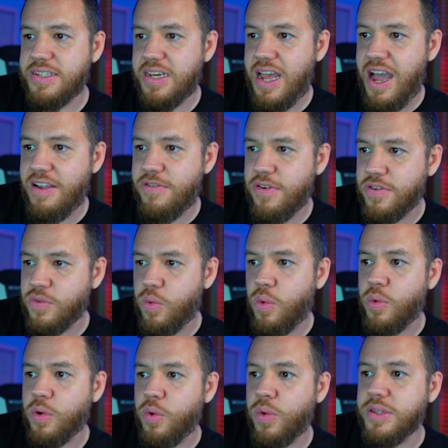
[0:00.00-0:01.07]
address where
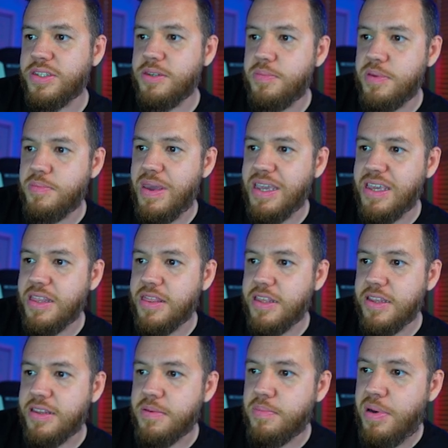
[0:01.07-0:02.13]
we're going to be making the
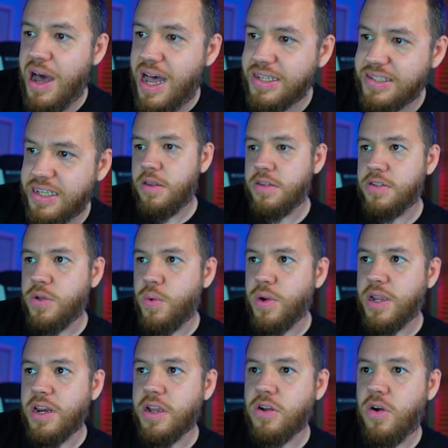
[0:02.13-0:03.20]
deposit. So we're
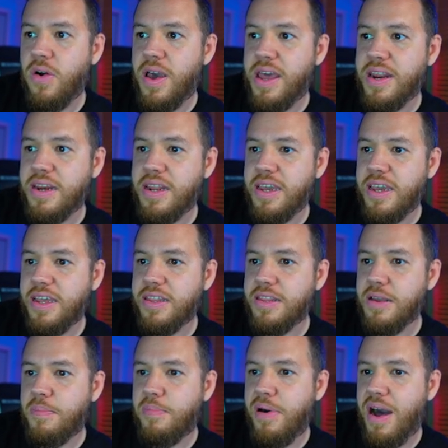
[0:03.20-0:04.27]
gonna go ahead and hit
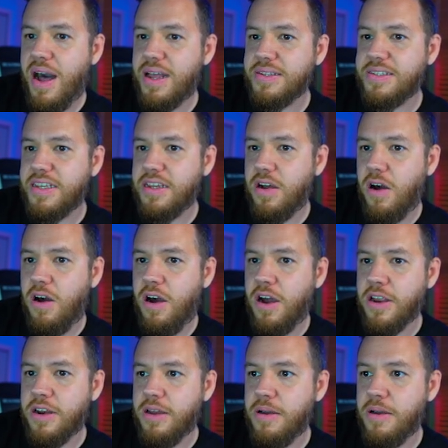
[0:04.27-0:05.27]
deposit on